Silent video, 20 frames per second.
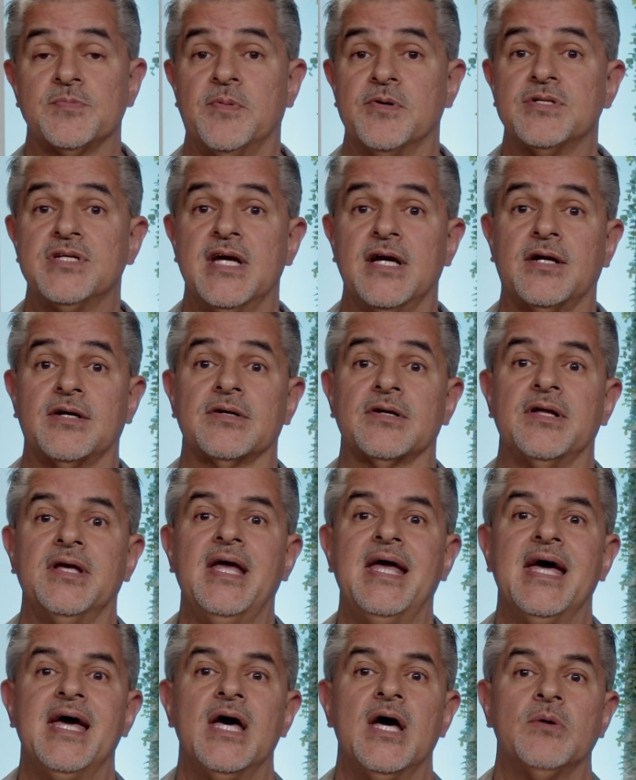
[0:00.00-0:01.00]

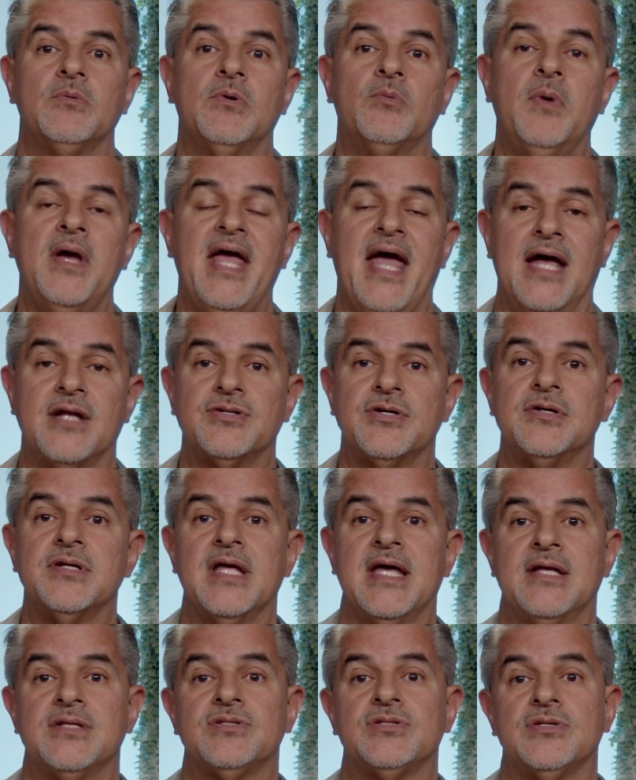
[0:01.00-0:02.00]
particularly when we entered
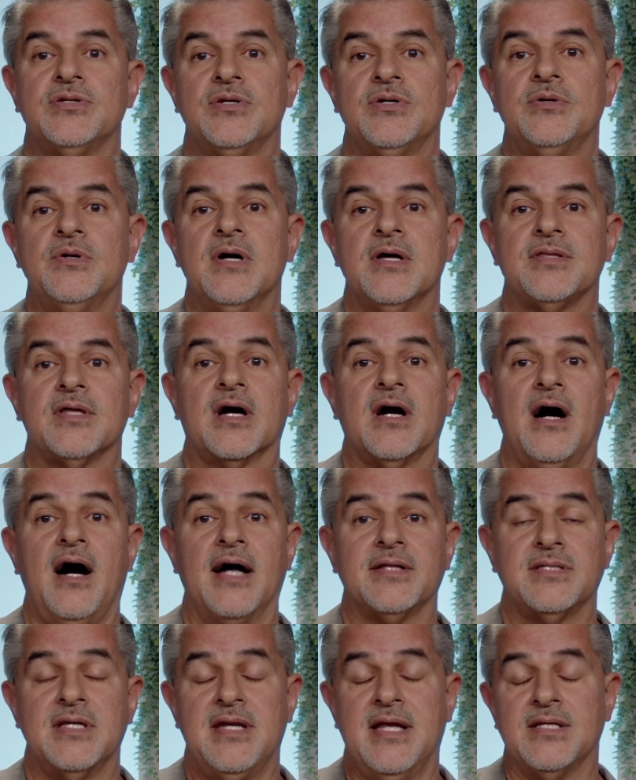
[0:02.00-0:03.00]
into the
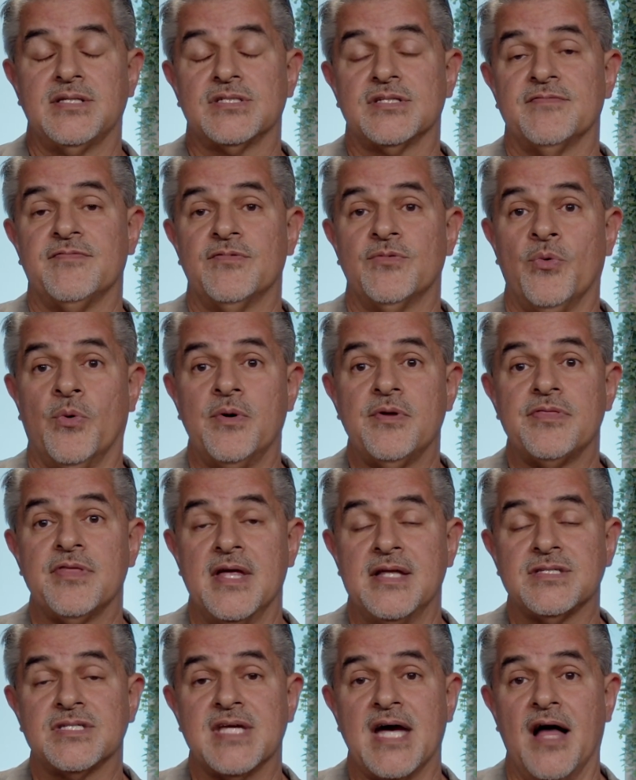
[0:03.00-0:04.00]
continents of North
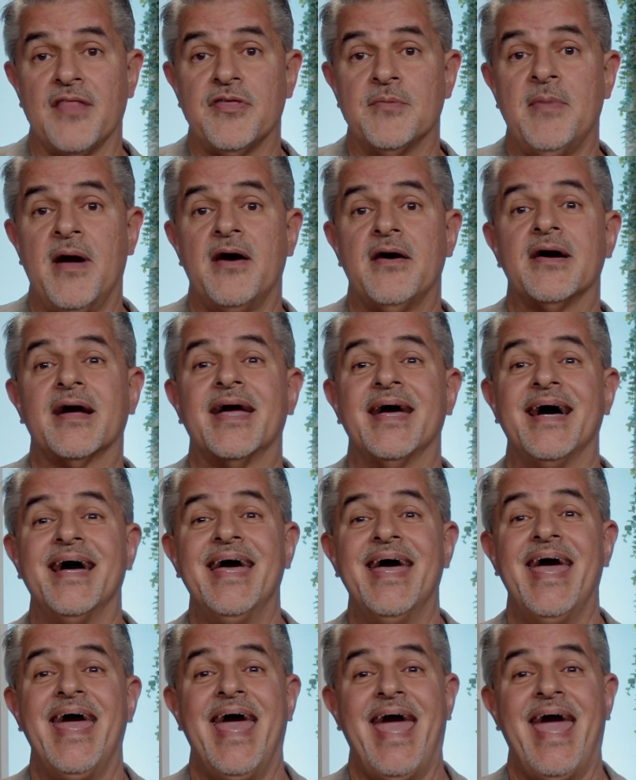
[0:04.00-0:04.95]
and South America